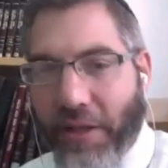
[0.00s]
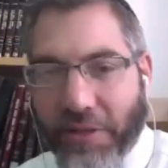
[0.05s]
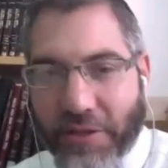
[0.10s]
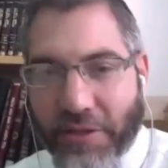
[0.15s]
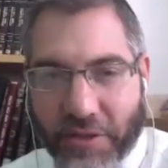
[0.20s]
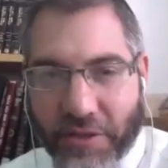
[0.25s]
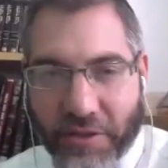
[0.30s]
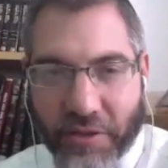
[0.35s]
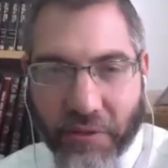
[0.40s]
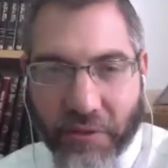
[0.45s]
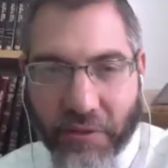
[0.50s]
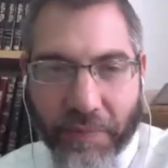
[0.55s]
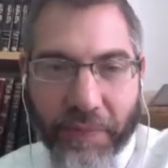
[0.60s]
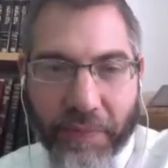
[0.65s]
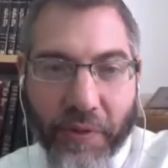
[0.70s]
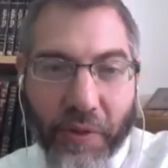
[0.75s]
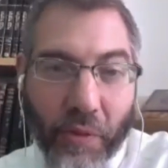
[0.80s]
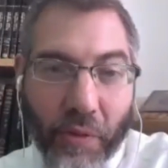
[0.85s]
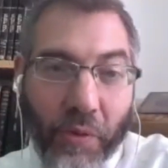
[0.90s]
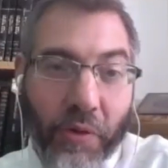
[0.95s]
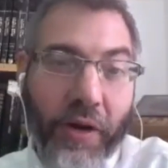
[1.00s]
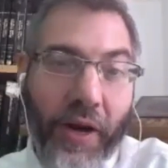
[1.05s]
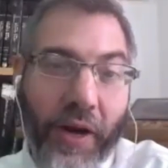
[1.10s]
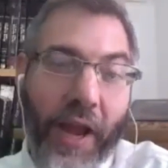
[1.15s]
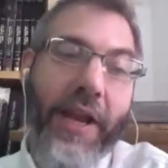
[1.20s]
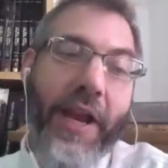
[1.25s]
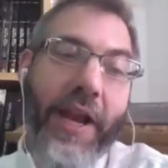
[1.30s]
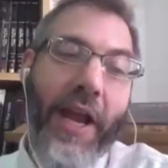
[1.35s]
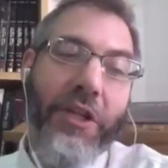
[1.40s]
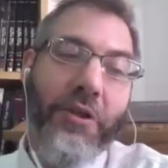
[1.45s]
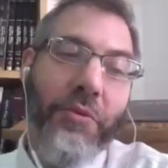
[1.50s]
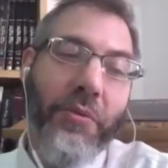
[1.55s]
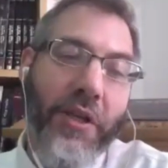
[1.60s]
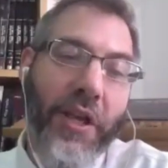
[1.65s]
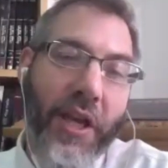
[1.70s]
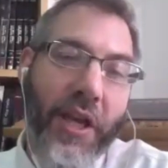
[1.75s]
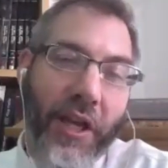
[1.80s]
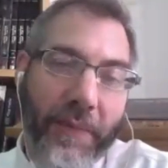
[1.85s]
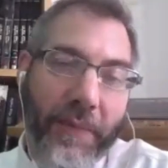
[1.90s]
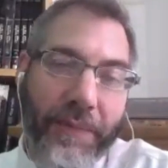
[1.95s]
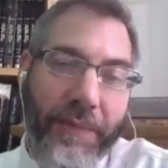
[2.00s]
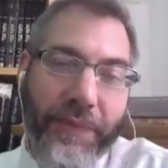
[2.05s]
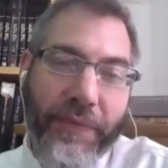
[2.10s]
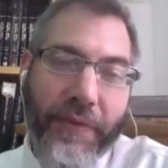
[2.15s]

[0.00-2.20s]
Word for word: listens to, or an actual king.